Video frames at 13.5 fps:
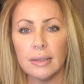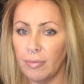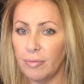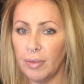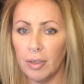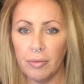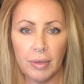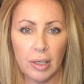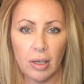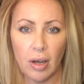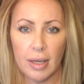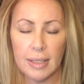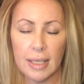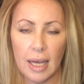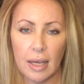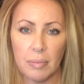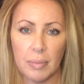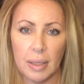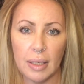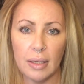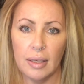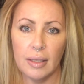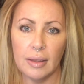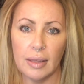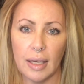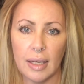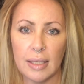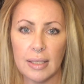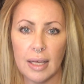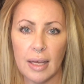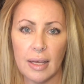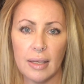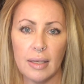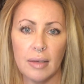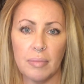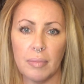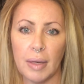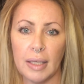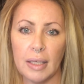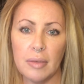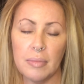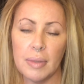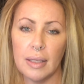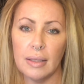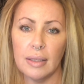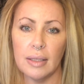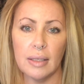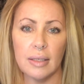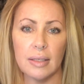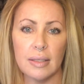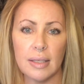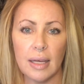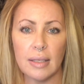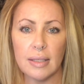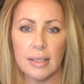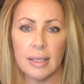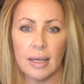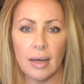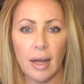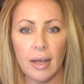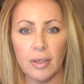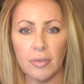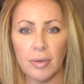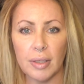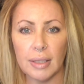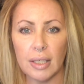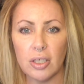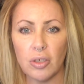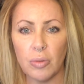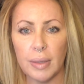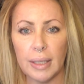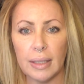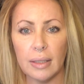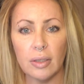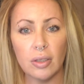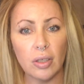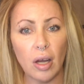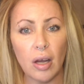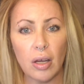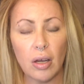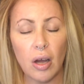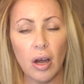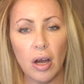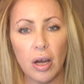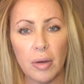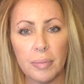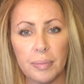Feel free to contact me. Like I said, my email is elsie@hyaluron-queen.com.